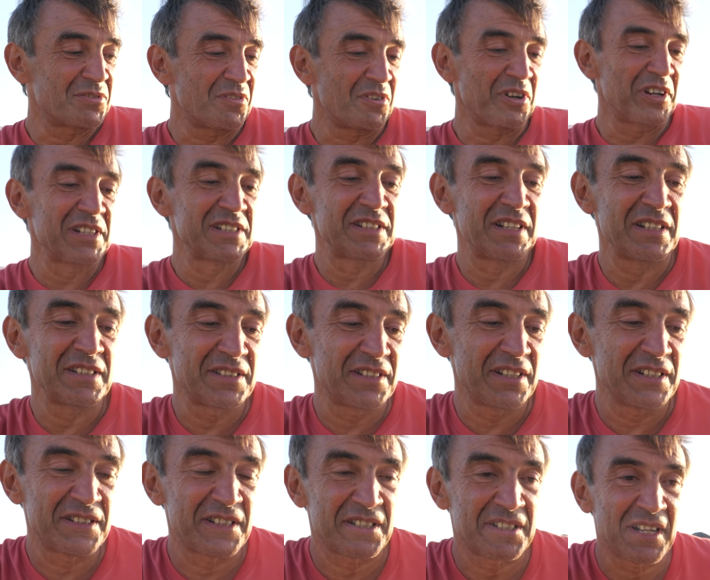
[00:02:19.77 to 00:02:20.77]
For instance,
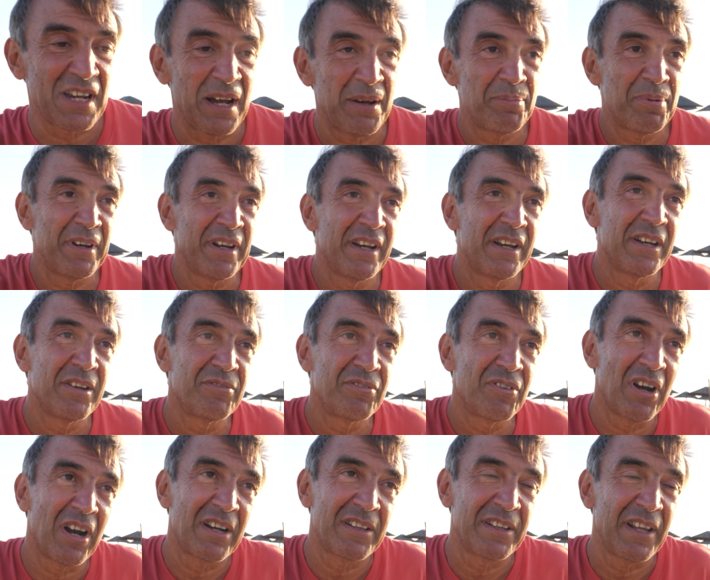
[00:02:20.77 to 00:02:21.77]
this is happening if
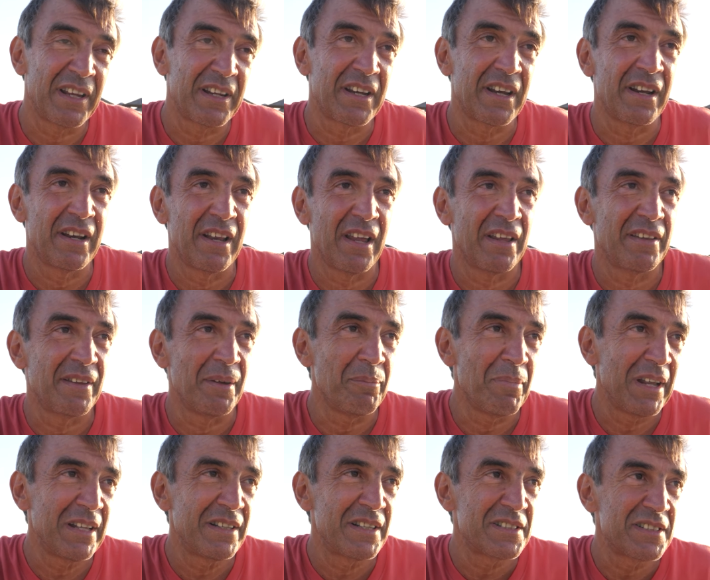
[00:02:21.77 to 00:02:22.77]
you are taking uh, the
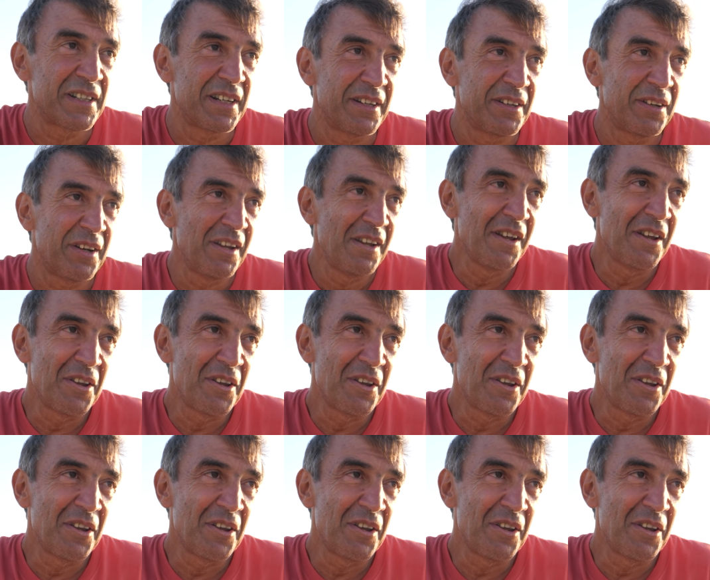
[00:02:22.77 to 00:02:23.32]
medicine,